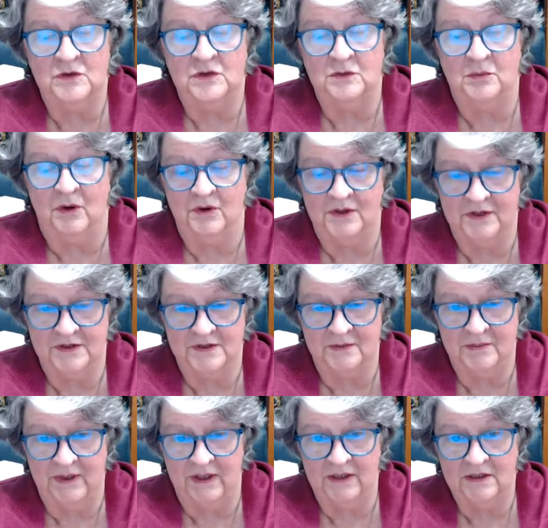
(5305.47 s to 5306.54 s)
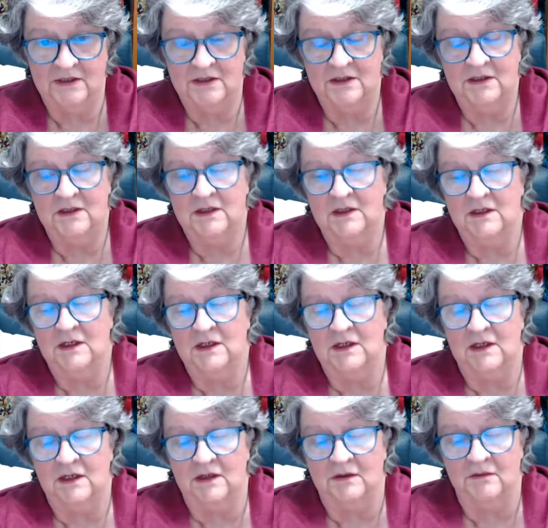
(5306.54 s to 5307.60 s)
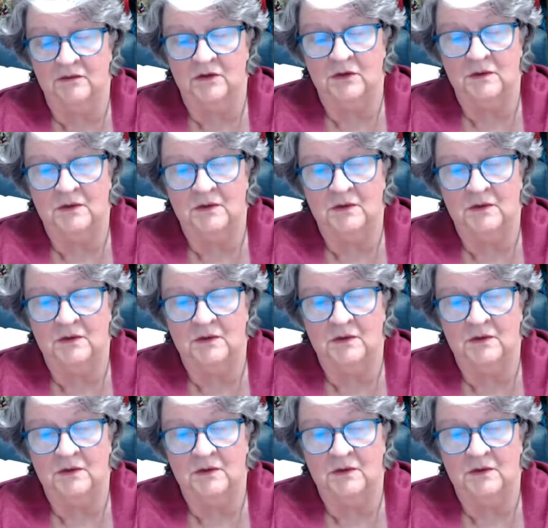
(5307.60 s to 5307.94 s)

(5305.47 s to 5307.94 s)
to participate do